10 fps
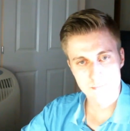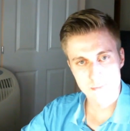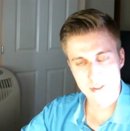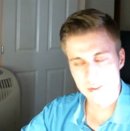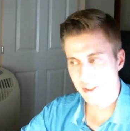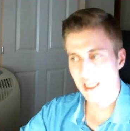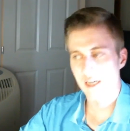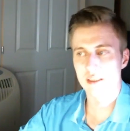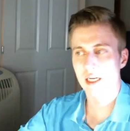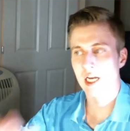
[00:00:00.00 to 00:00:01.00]
yeah, I
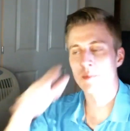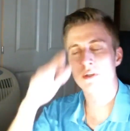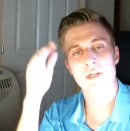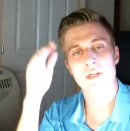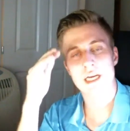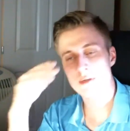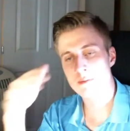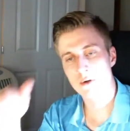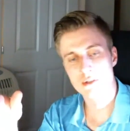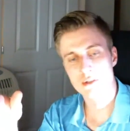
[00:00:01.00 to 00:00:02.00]
have been
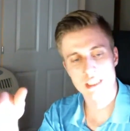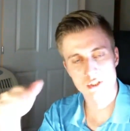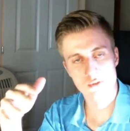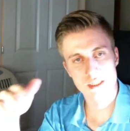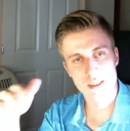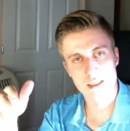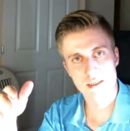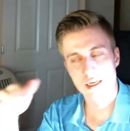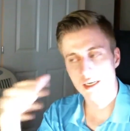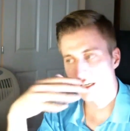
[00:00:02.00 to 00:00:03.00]
posting this on Twitter
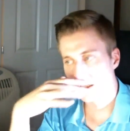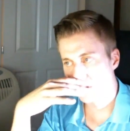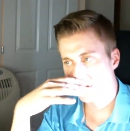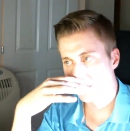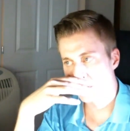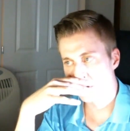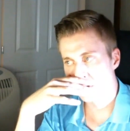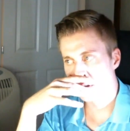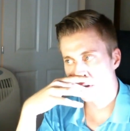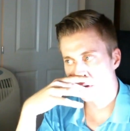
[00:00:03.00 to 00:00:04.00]
a lot,
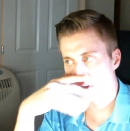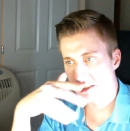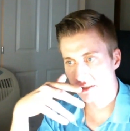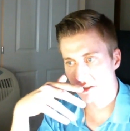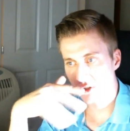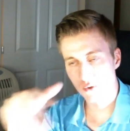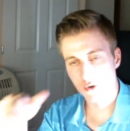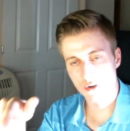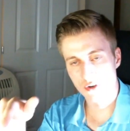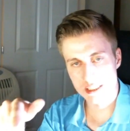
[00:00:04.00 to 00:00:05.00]
all of these
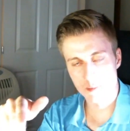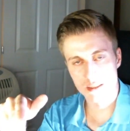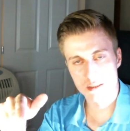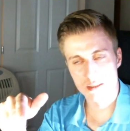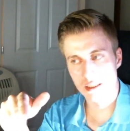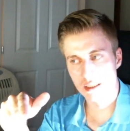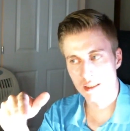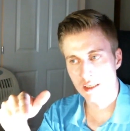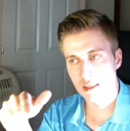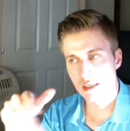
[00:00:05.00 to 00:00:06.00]
stories, but I
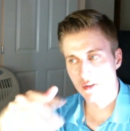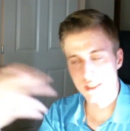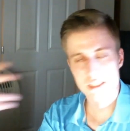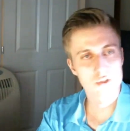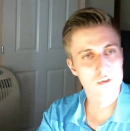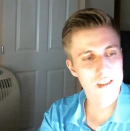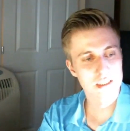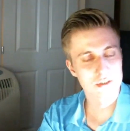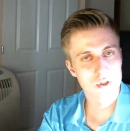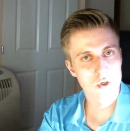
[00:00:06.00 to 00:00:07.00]
think it's a good idea to
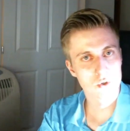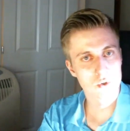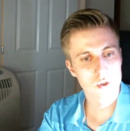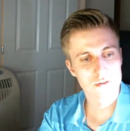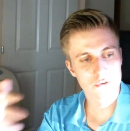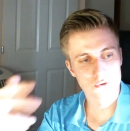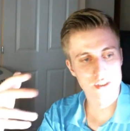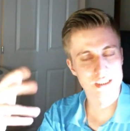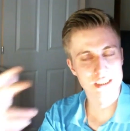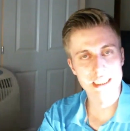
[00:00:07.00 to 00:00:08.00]
go through this in
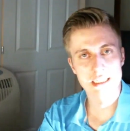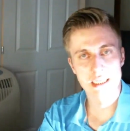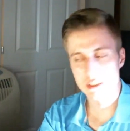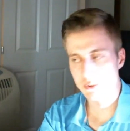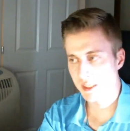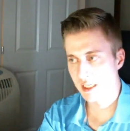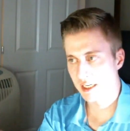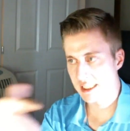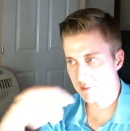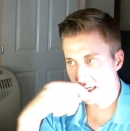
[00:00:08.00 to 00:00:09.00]
detail as well and
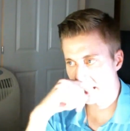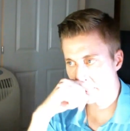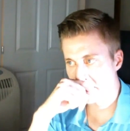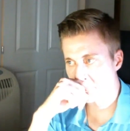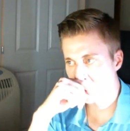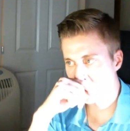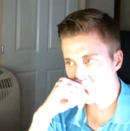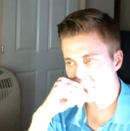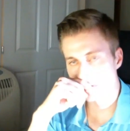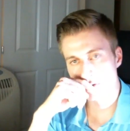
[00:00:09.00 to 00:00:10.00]
explain it a bit more.
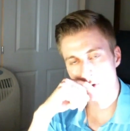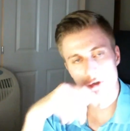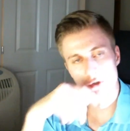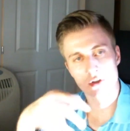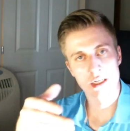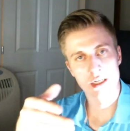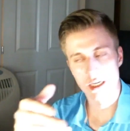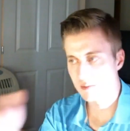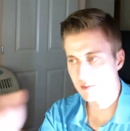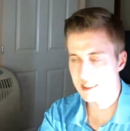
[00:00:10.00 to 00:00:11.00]
What do you think, guys?
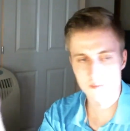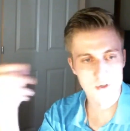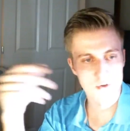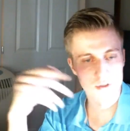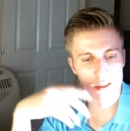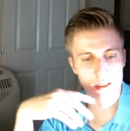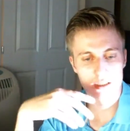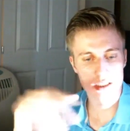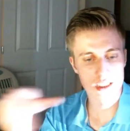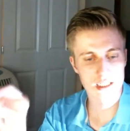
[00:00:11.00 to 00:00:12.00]
Please let me know in the
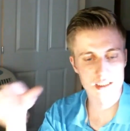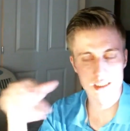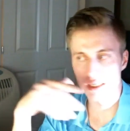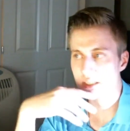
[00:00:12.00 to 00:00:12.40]
chat here.